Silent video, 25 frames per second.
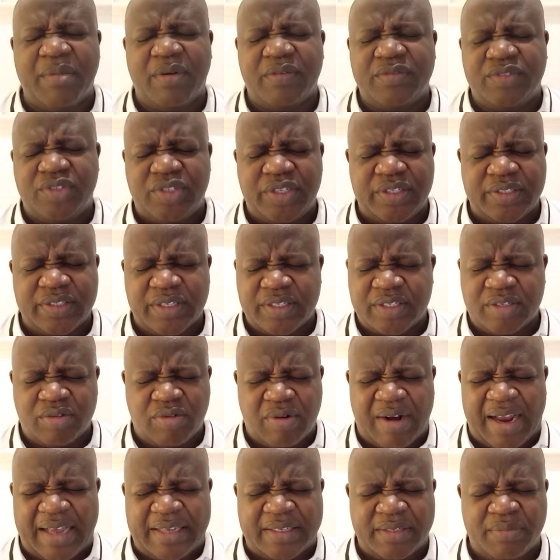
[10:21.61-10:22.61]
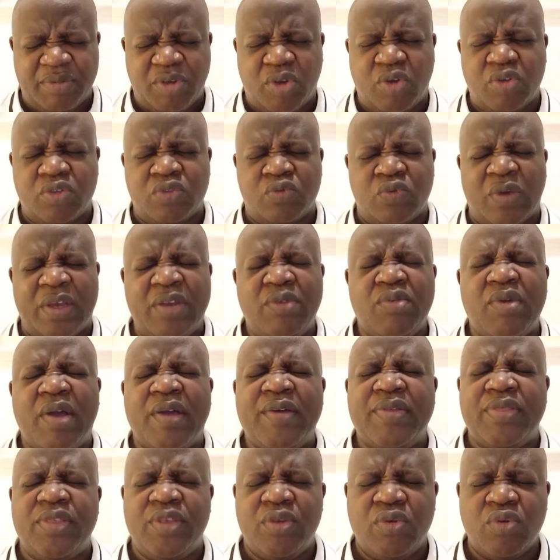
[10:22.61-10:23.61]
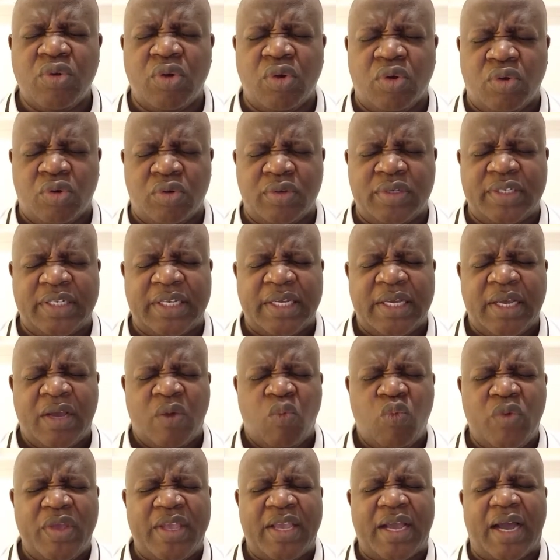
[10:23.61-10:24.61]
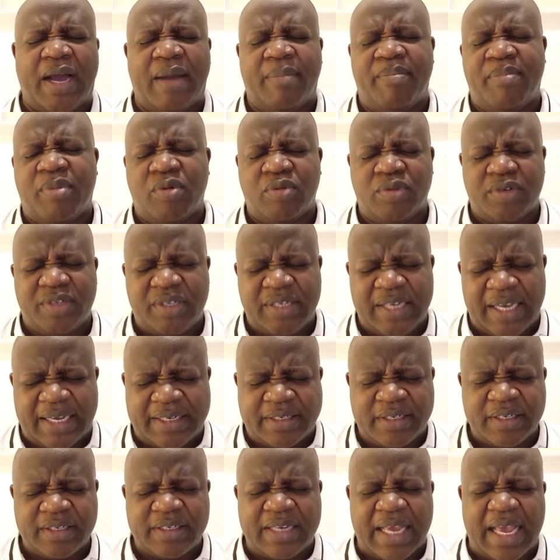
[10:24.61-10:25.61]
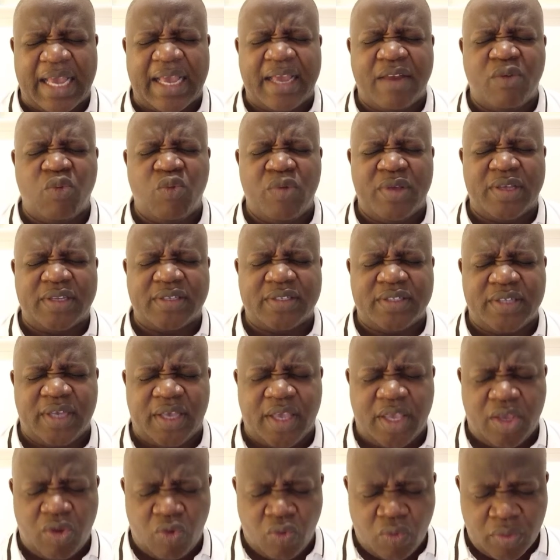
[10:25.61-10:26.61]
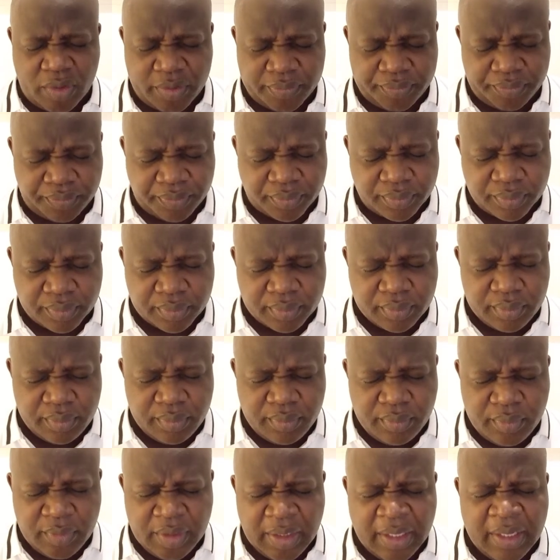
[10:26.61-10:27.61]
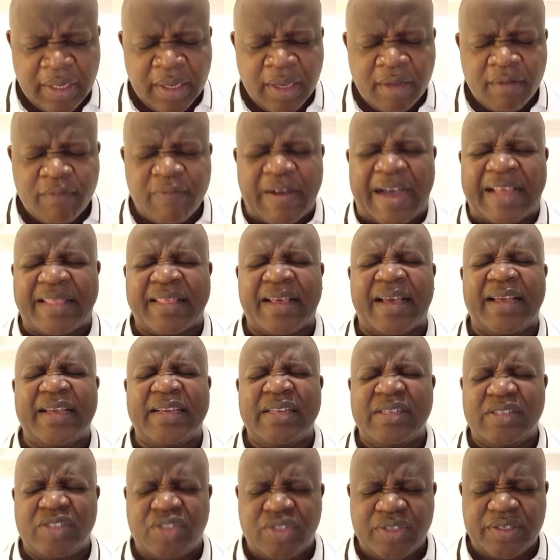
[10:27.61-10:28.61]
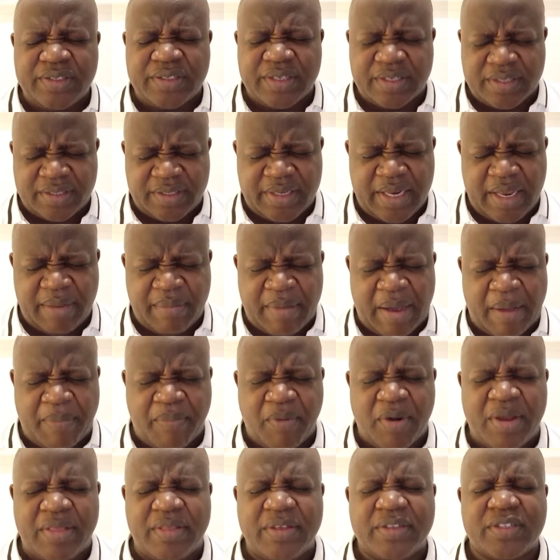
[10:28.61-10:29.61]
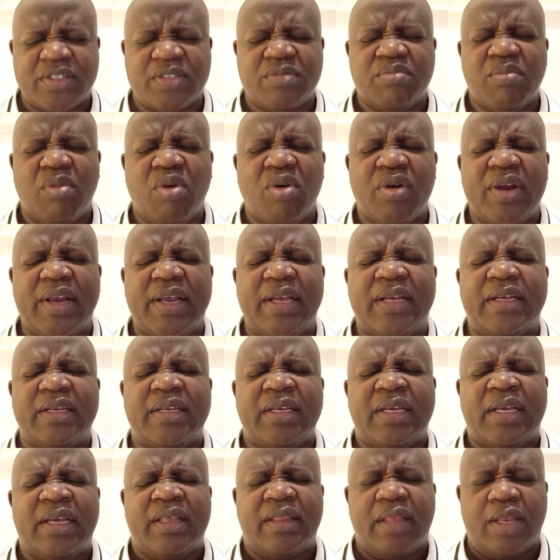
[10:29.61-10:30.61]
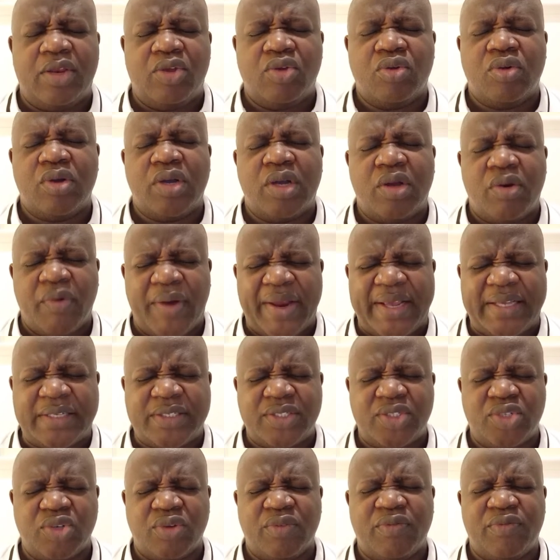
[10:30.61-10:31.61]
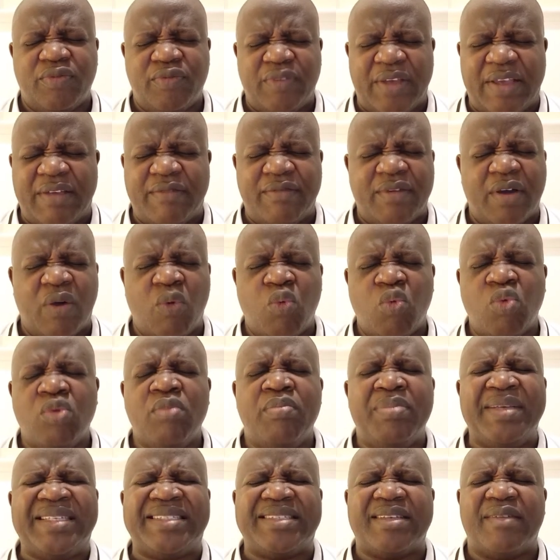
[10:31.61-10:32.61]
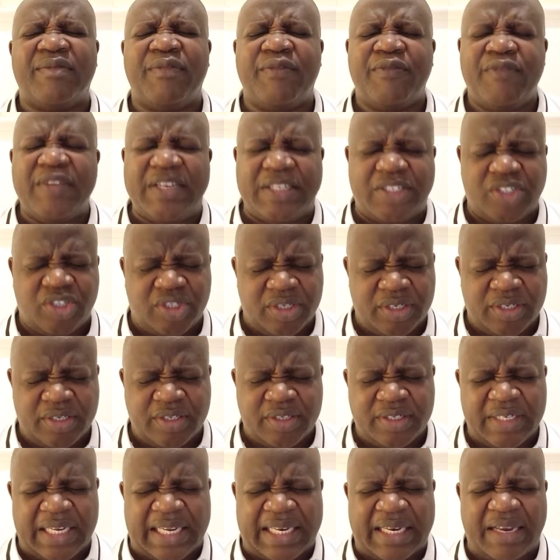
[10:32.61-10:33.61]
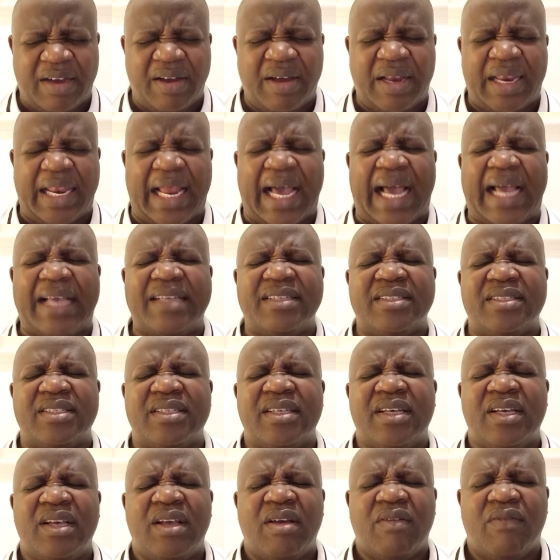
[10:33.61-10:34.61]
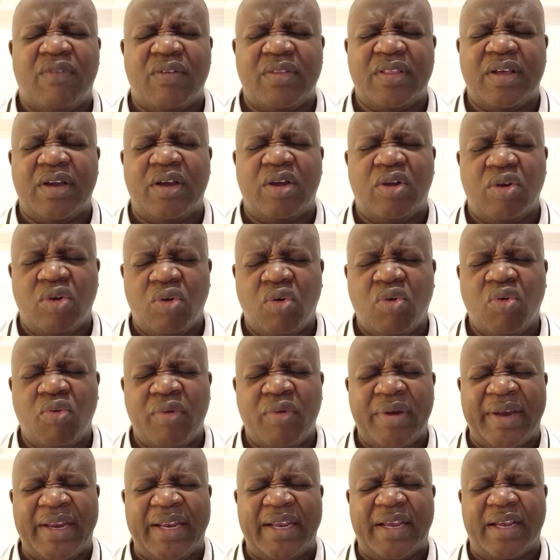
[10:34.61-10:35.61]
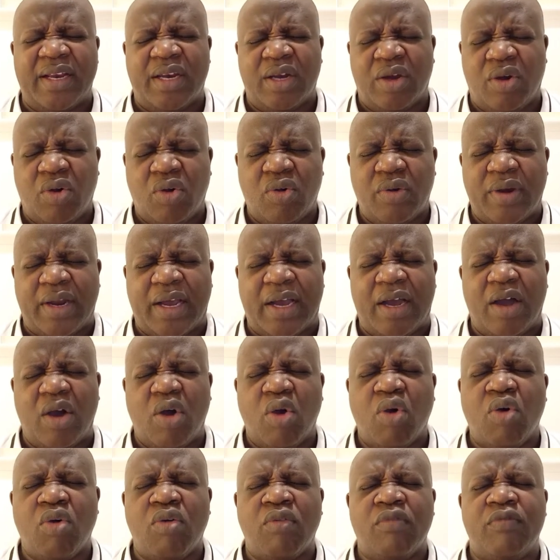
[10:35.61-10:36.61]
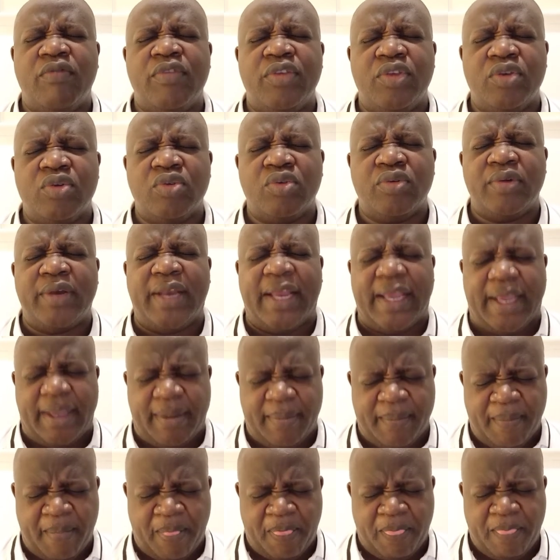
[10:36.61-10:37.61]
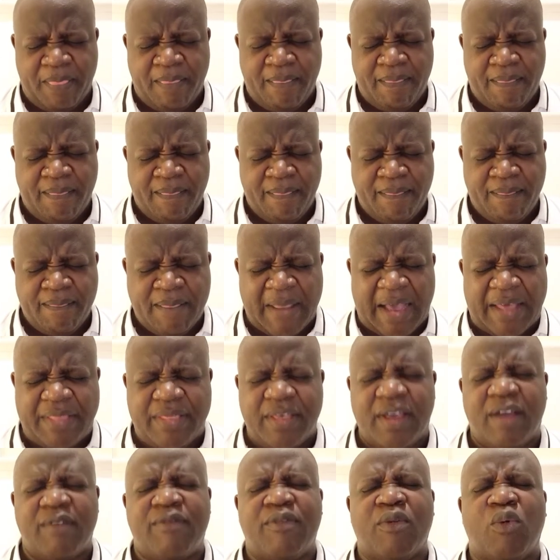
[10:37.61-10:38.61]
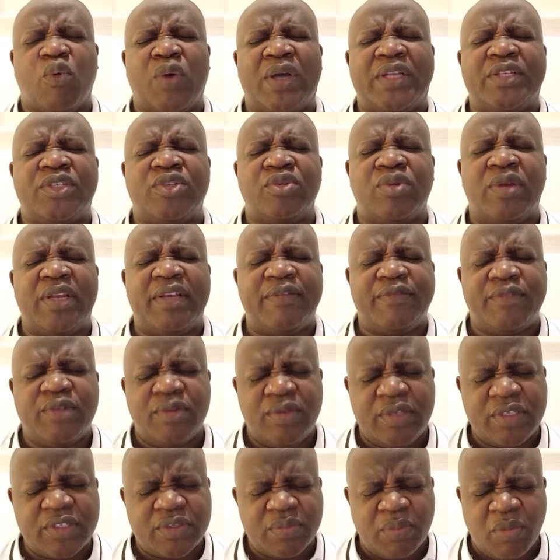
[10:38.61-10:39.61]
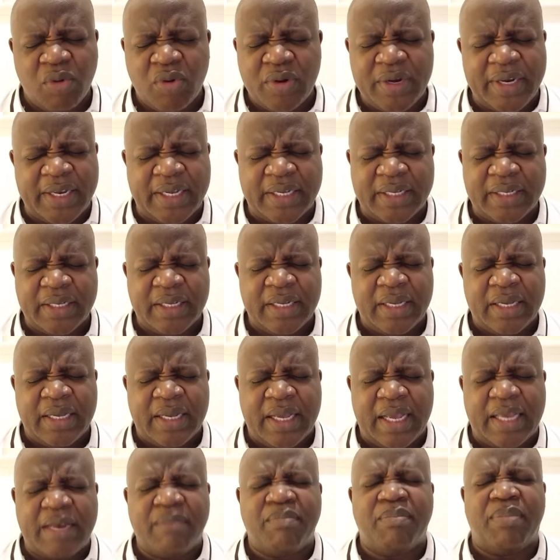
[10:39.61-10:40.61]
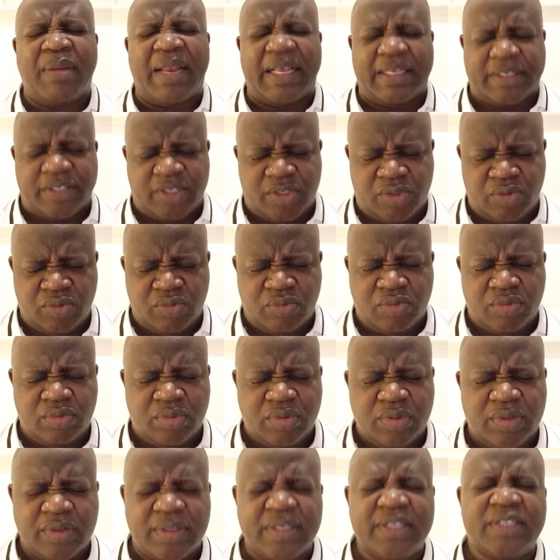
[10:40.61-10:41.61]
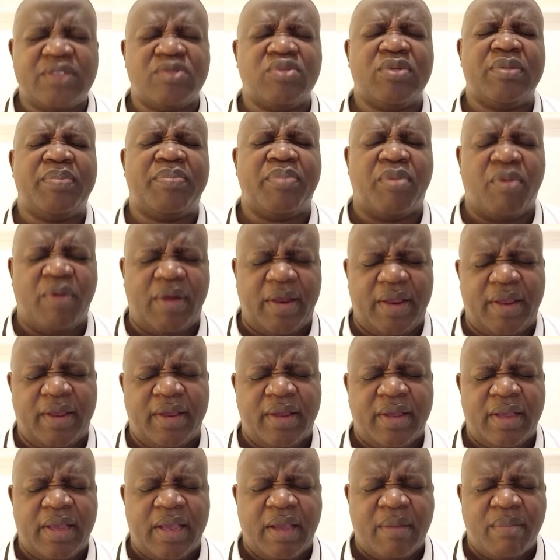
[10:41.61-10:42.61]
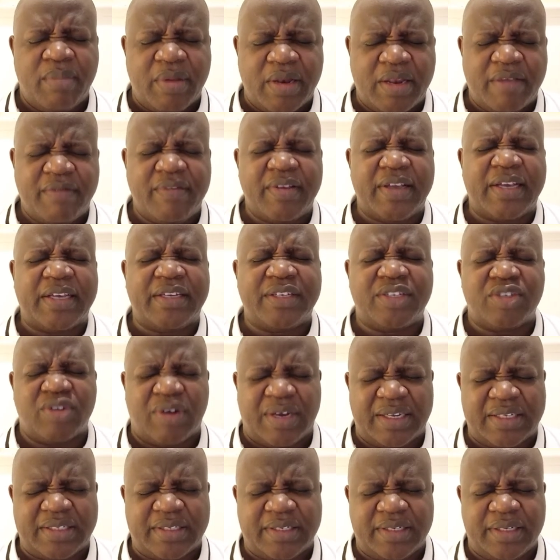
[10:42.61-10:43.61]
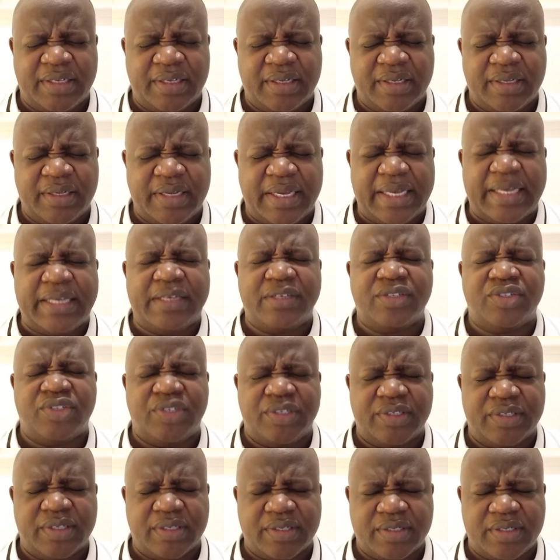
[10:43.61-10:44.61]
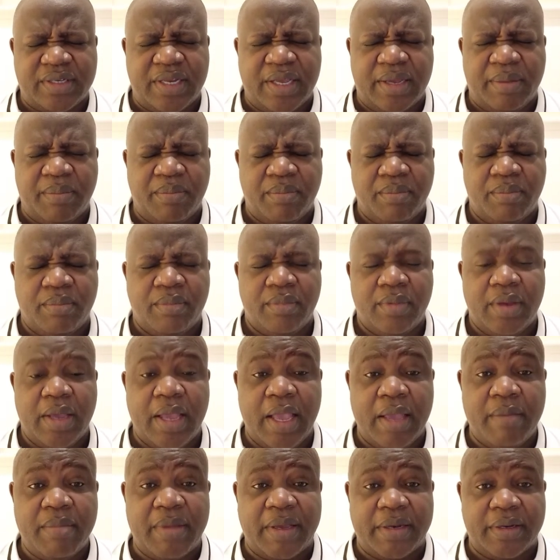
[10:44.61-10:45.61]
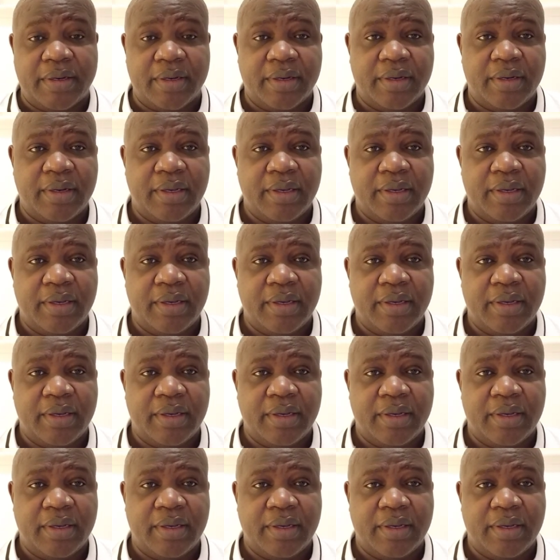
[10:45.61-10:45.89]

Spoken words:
of Jesus Christ. Because when you are with you, Lord, we are protected and we are secure. Father, in Jesus' name, I pray this morning that your grace, your favor will be sufficient in our lives for the glory and honor of your name. I therefore want to lift you this morning and bless you. This we pray, believing and trusting in Jesus' name. Amen.